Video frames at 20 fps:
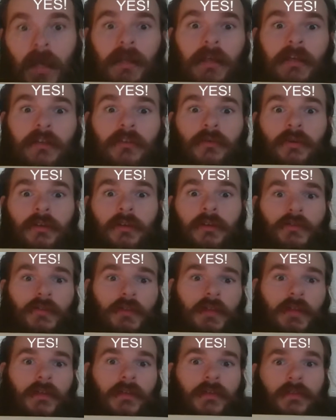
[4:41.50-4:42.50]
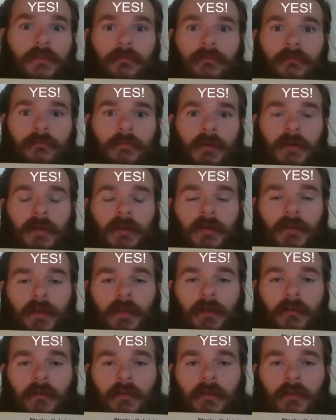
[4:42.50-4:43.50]
I like to reuse things. What can I
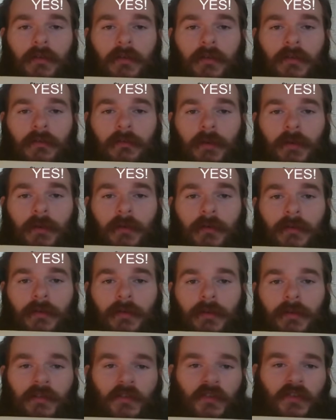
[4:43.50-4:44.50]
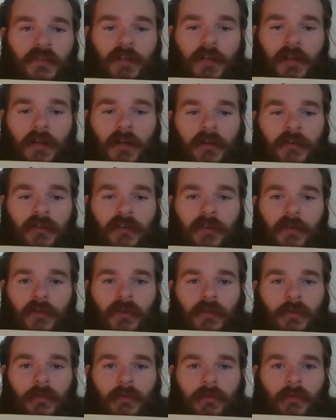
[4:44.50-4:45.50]
say? It's better than it just sitting on a
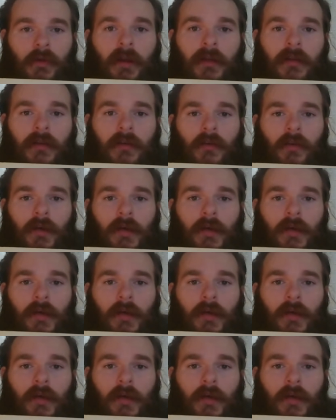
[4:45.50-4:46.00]
shelf somewhere rotting